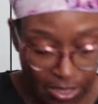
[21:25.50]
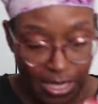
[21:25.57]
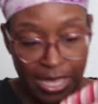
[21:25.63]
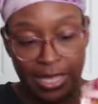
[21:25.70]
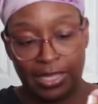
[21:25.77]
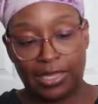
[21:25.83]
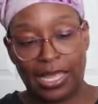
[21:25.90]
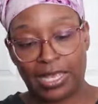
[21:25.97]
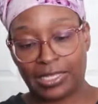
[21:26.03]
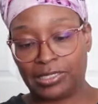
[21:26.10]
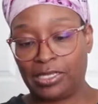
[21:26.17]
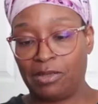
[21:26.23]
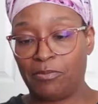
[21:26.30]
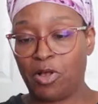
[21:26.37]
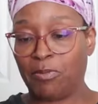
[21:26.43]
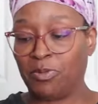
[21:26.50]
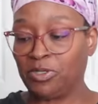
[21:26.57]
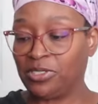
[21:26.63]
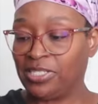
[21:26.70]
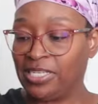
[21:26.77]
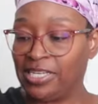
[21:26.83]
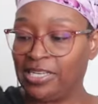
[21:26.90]
I, like I said, I'm
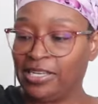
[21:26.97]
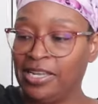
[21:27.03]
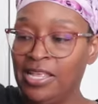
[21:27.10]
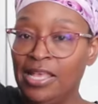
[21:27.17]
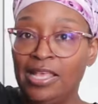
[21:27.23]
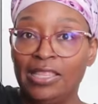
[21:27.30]
almost done.